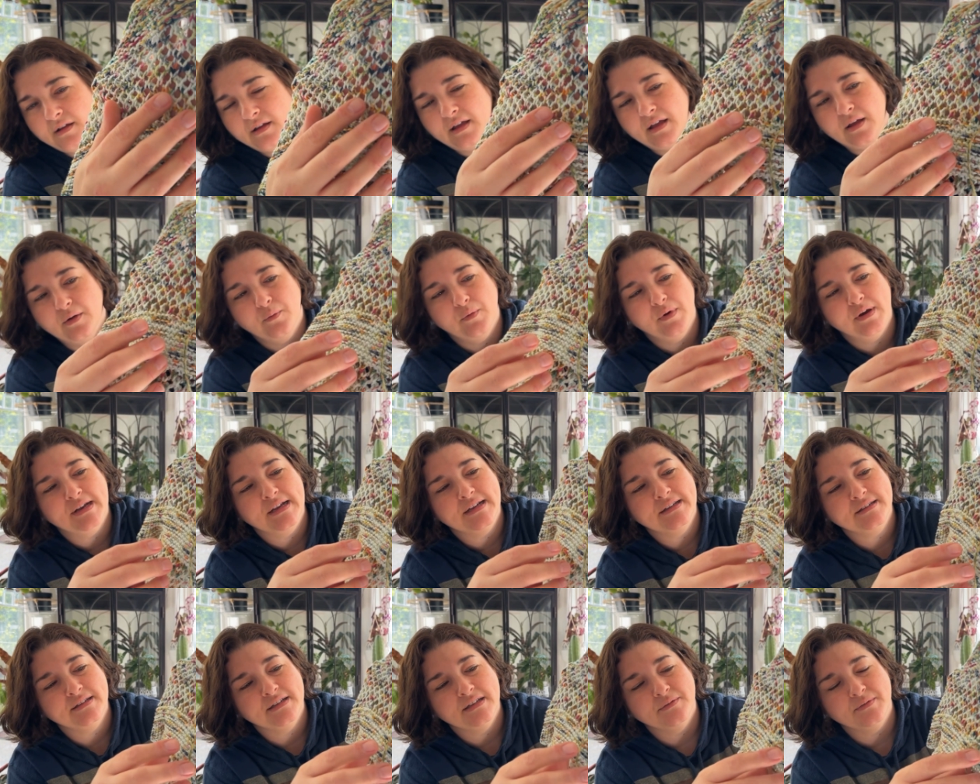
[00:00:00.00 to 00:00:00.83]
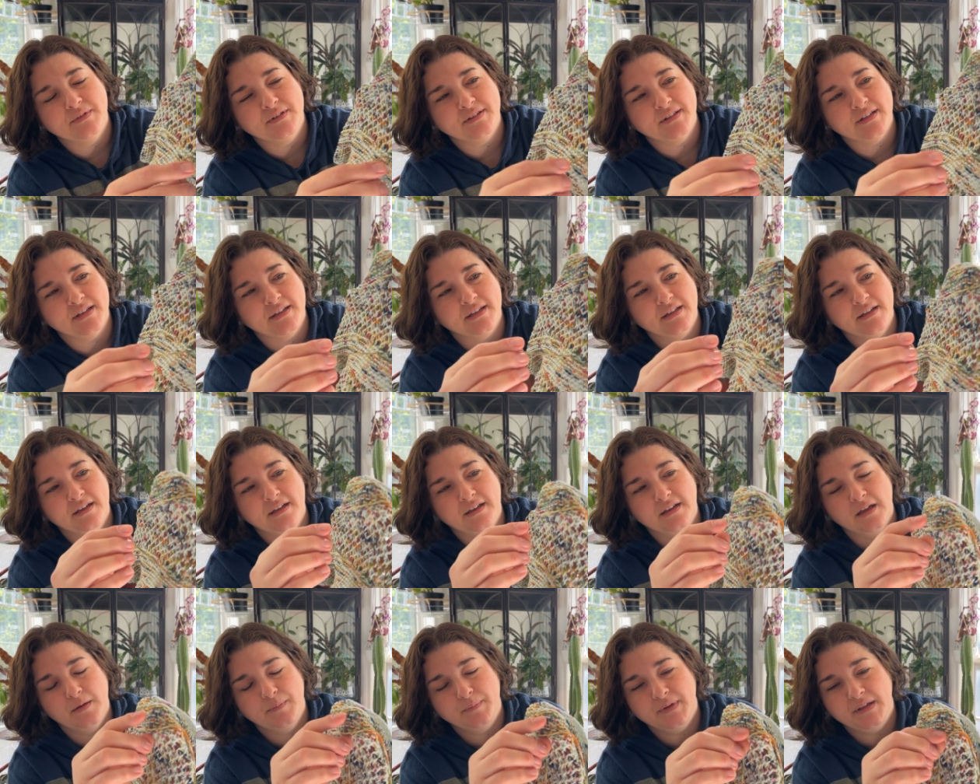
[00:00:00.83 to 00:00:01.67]
And what I did was I
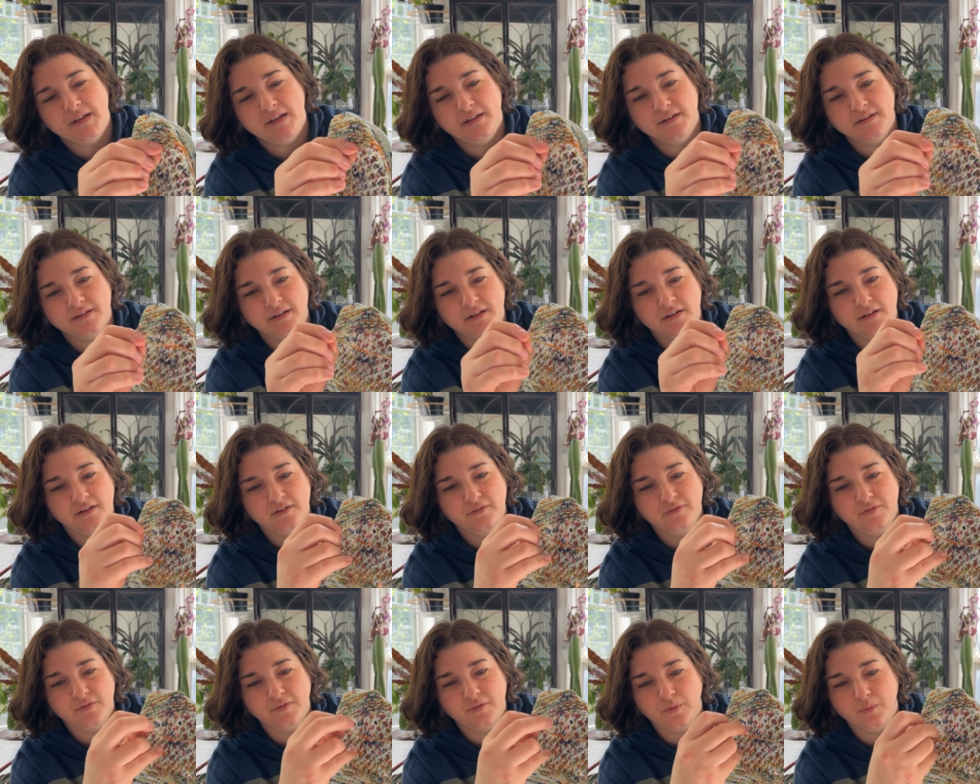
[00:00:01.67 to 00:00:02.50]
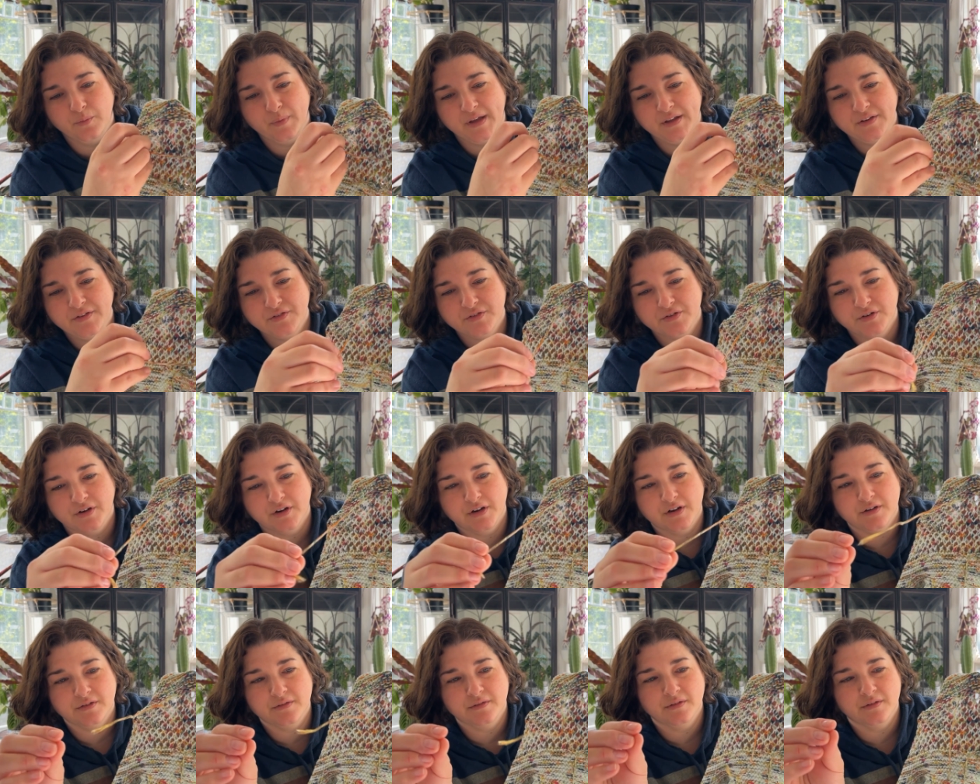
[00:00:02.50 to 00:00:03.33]
cut a piece of waste
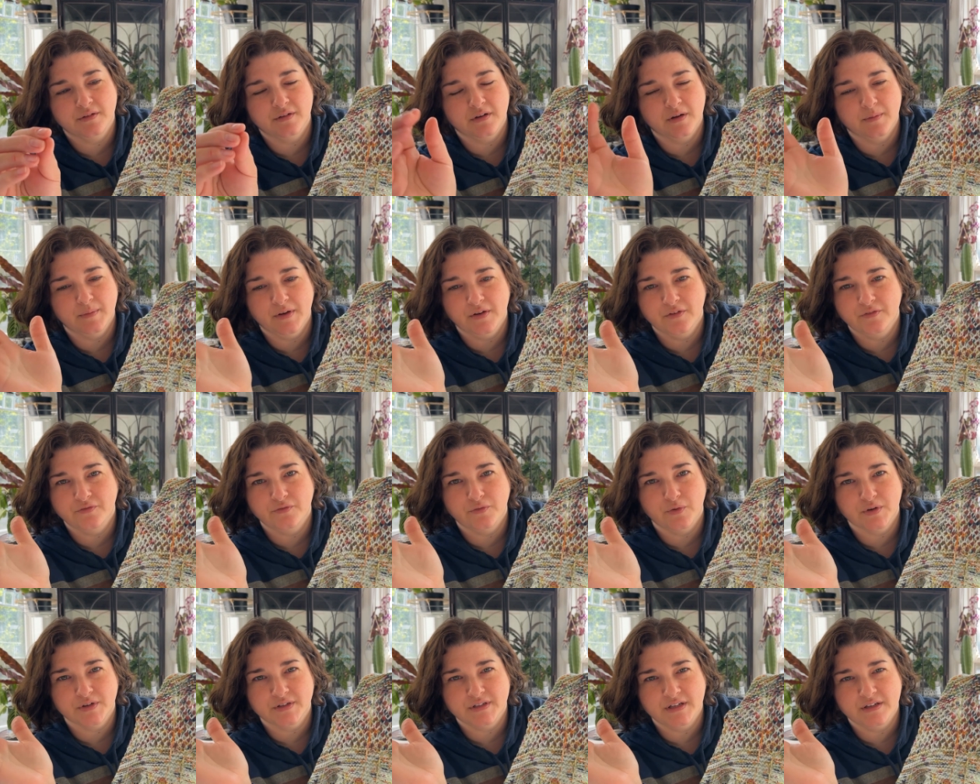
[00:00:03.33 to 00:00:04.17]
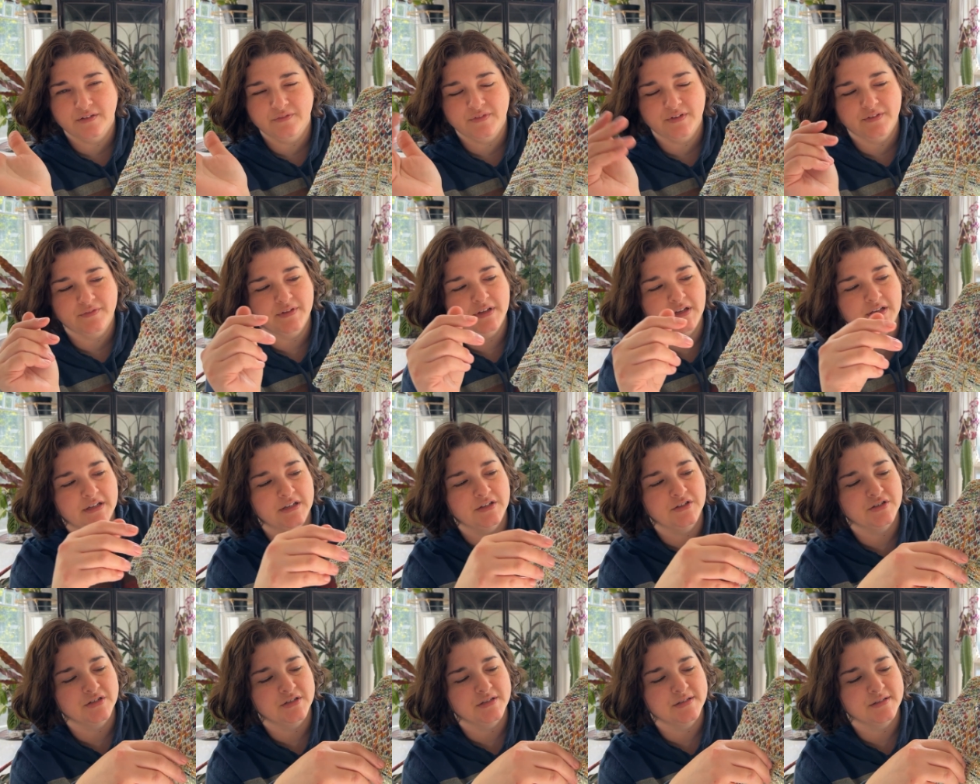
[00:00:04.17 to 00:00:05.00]
yarn, about 14, 15
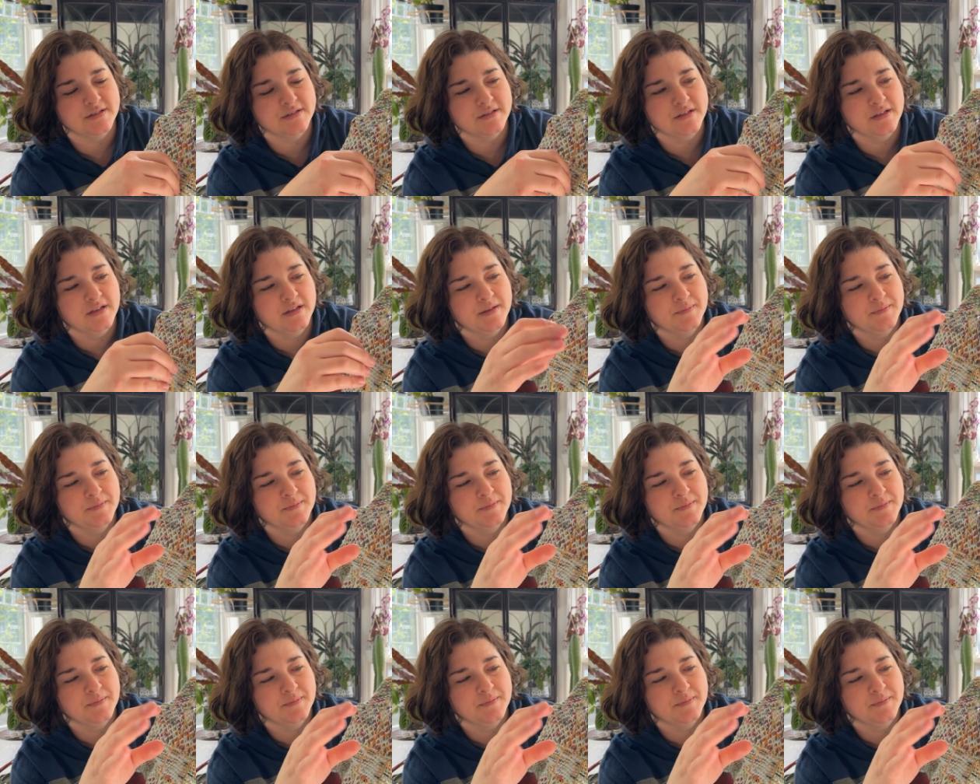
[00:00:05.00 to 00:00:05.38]
inches,